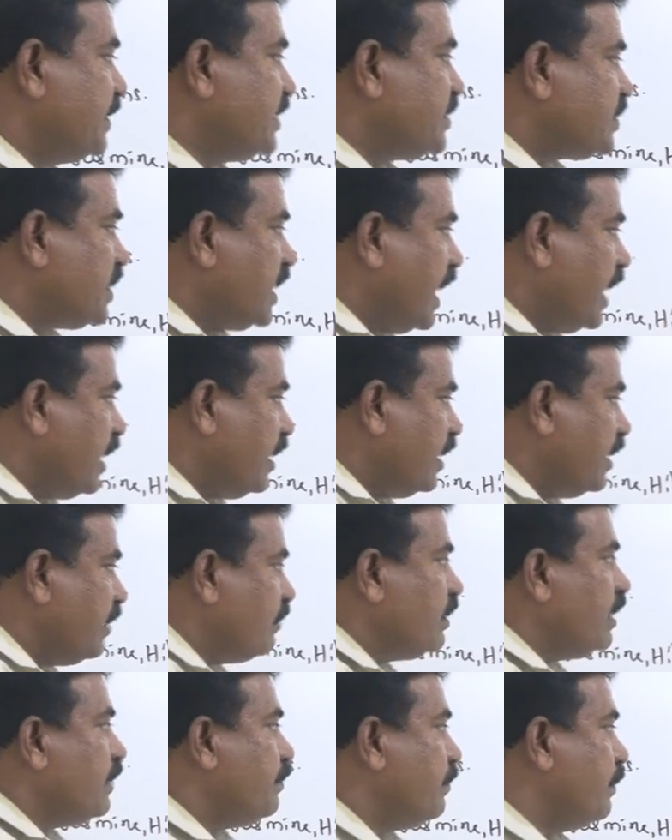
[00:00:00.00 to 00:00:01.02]
place and
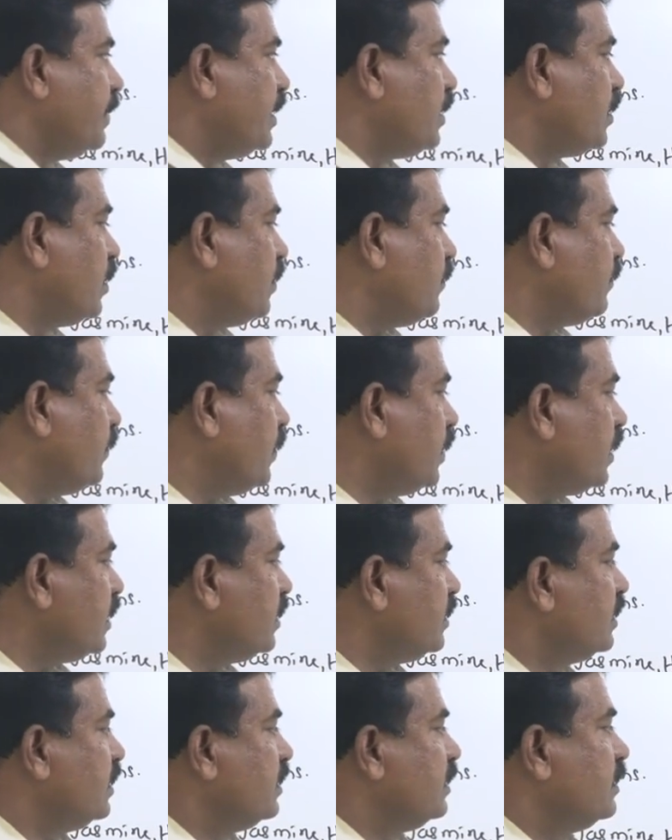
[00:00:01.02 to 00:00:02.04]
development of
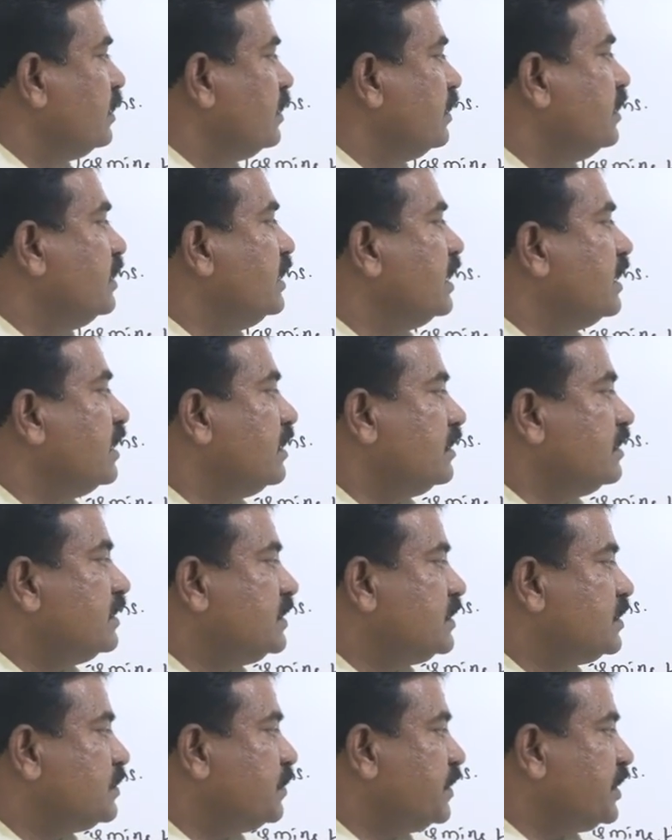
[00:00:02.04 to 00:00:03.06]
what?
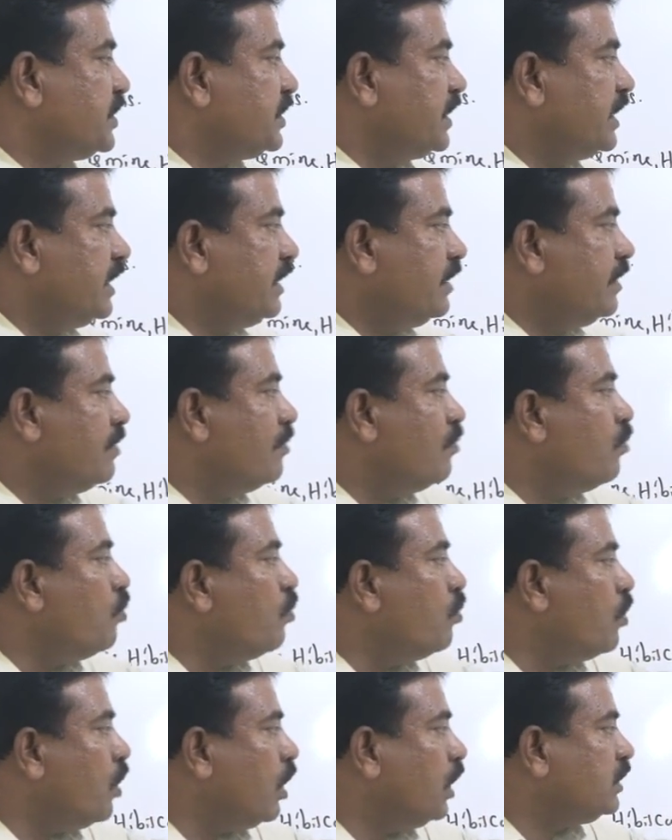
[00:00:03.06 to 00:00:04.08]
The specially
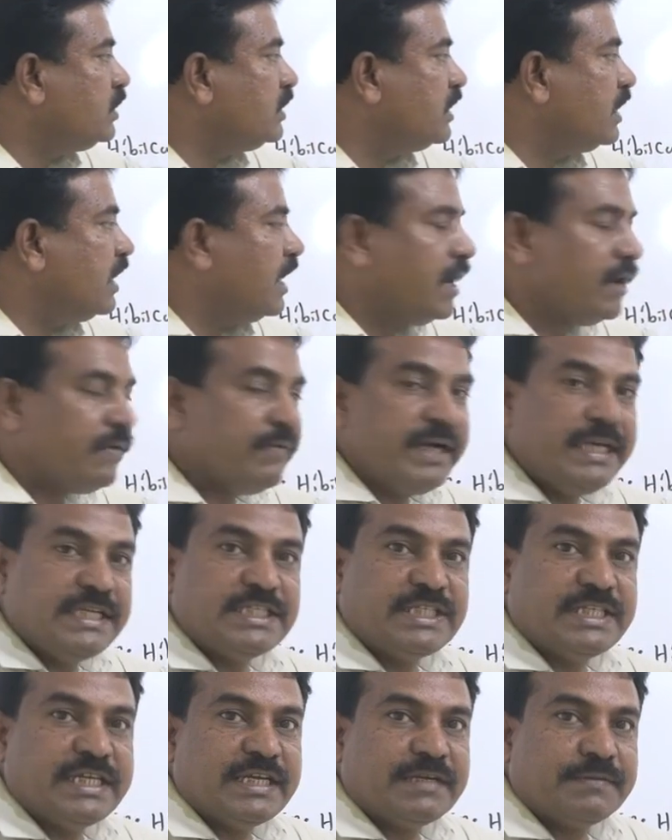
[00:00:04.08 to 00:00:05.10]
moth larvae
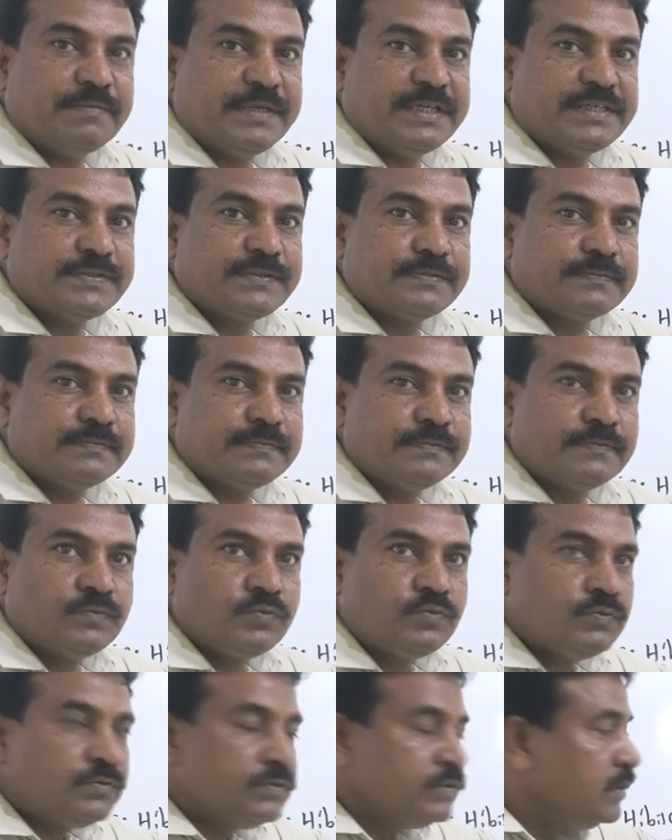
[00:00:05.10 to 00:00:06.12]
is take place.
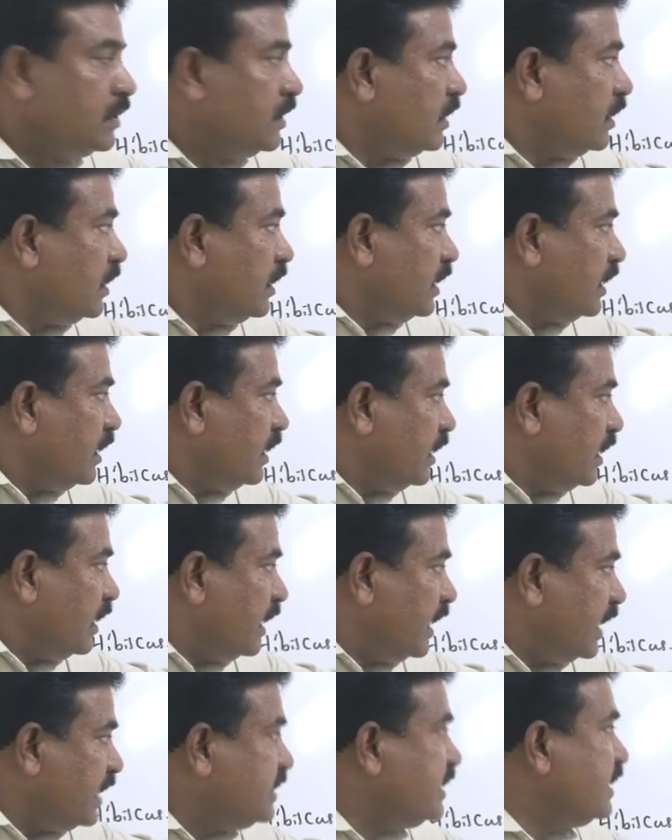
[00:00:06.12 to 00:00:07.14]

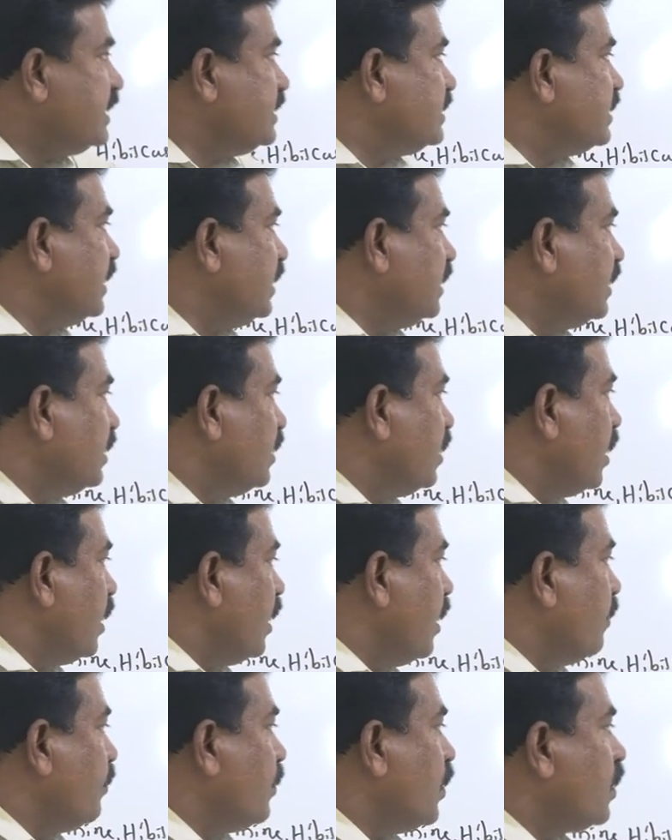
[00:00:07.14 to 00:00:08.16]
As a result,
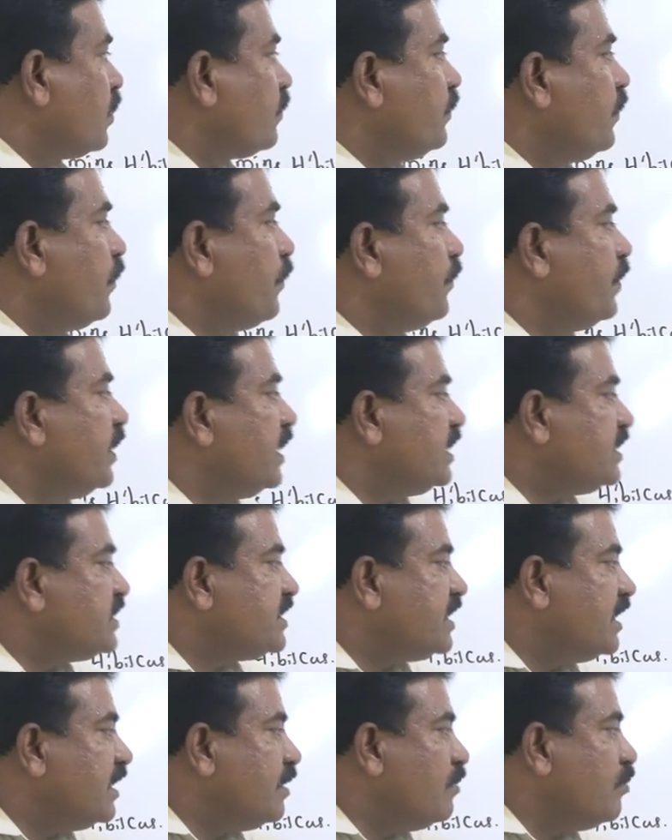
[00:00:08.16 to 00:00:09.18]

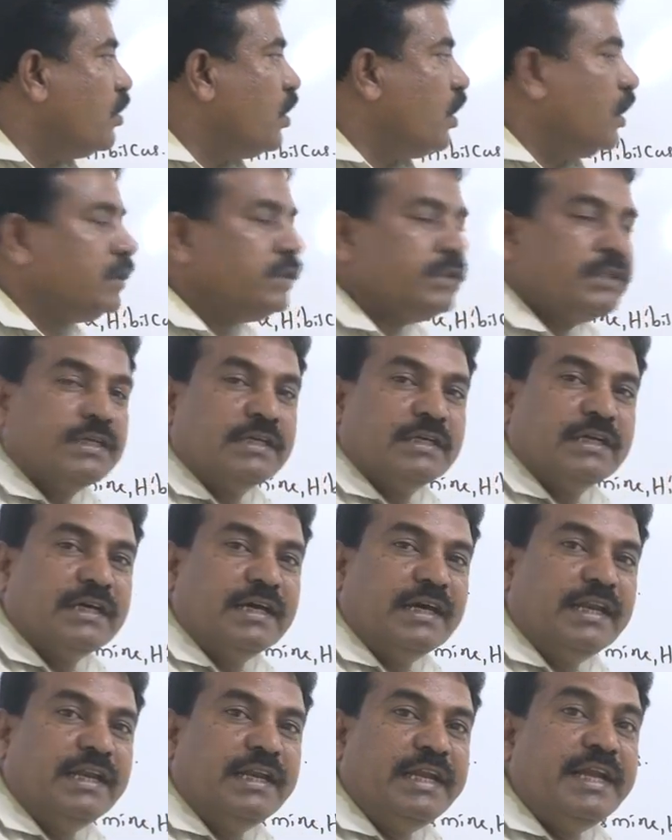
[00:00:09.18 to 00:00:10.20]
Amorphophilus and moth
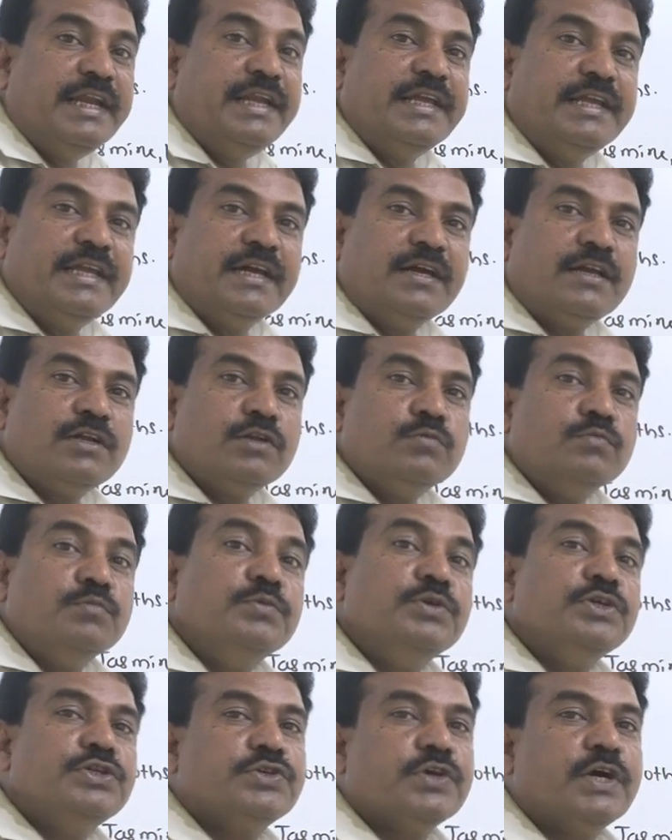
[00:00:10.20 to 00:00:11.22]
lead here
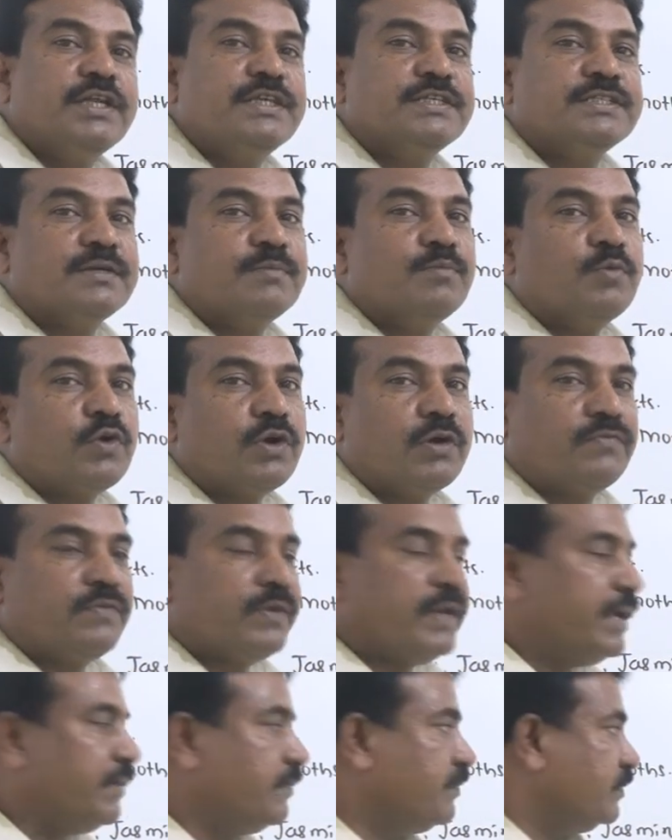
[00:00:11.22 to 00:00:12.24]
mutualism mode of
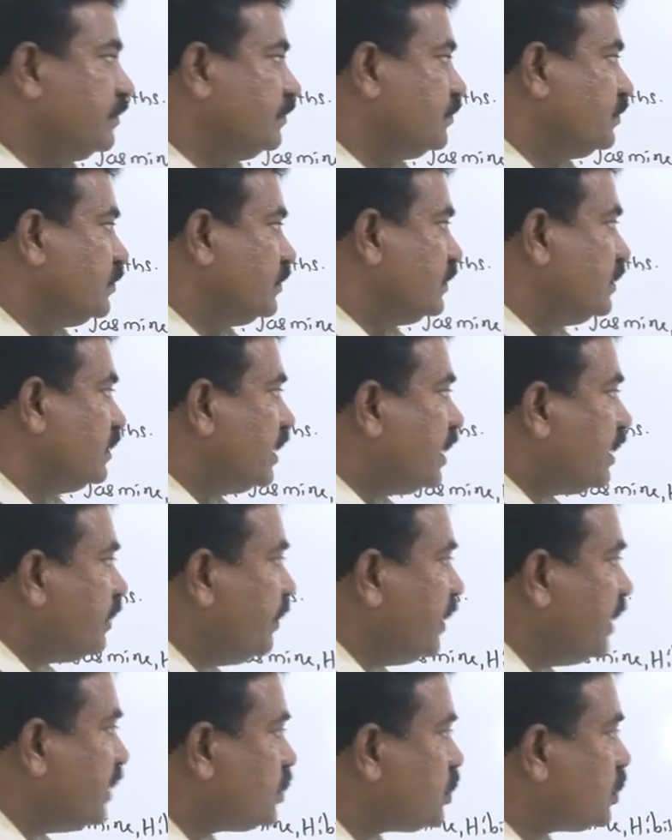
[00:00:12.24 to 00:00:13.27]
life. That
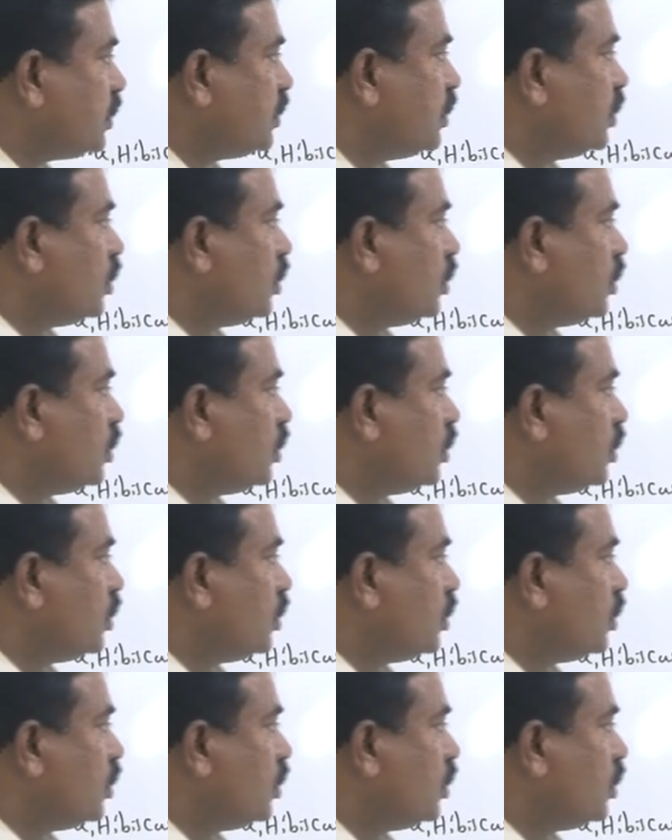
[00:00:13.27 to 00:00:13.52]
means